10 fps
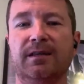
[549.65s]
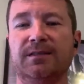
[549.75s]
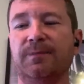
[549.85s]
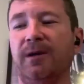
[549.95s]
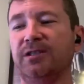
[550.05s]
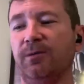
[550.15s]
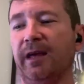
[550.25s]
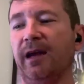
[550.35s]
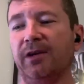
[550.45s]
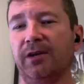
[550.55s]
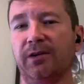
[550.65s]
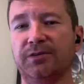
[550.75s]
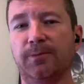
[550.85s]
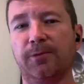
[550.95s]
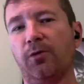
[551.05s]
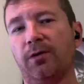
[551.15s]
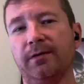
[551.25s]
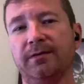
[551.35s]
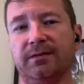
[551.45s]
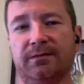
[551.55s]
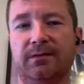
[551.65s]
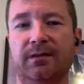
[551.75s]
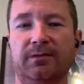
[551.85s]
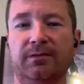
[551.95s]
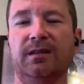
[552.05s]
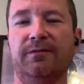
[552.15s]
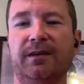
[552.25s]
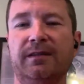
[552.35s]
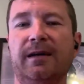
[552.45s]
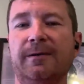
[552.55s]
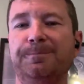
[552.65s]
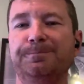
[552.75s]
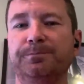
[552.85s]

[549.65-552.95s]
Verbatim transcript: especially with heavier Super Hornets and, you know, stuff like that.